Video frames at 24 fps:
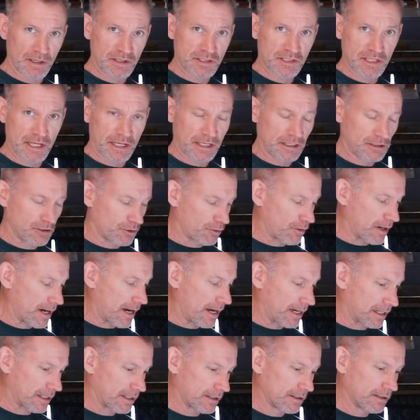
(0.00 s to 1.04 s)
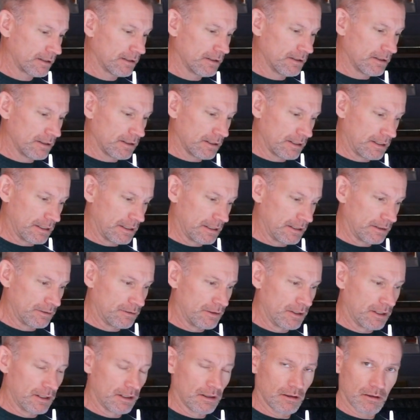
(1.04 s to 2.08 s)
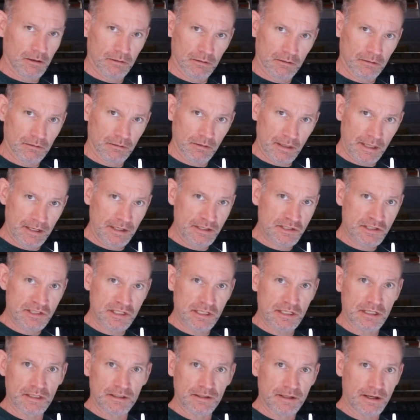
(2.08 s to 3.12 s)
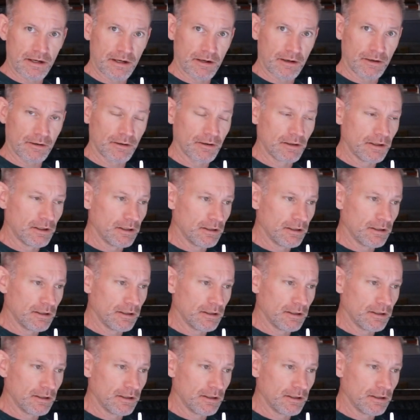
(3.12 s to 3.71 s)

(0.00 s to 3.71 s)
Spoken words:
second crack, and I'll let it sit in there